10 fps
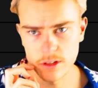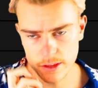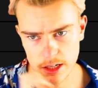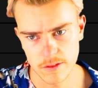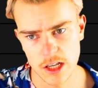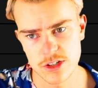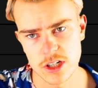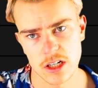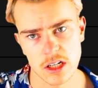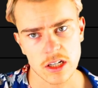at the end of last
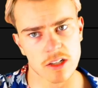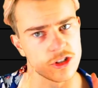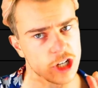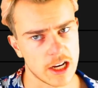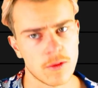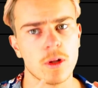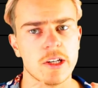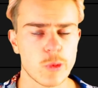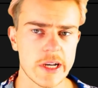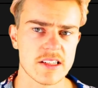year, JK
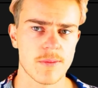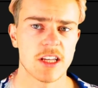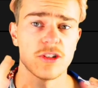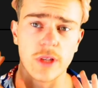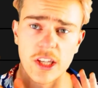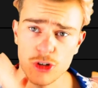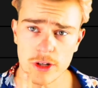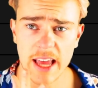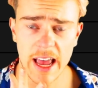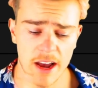Rowling tweeted something she really
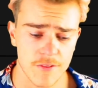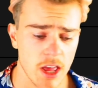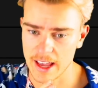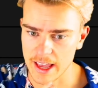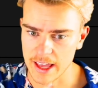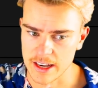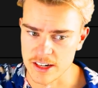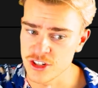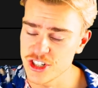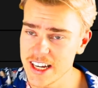shouldn't have,
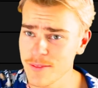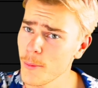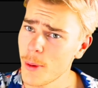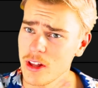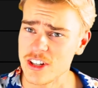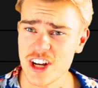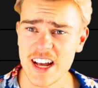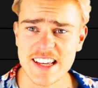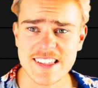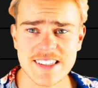and she never
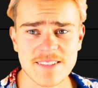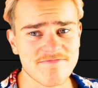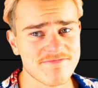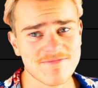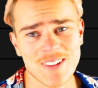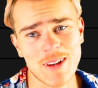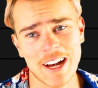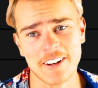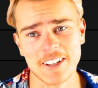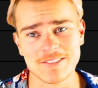apologized
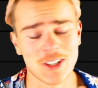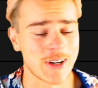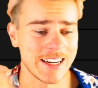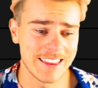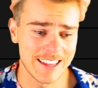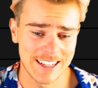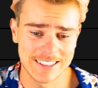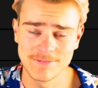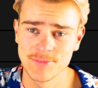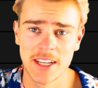about it or anything.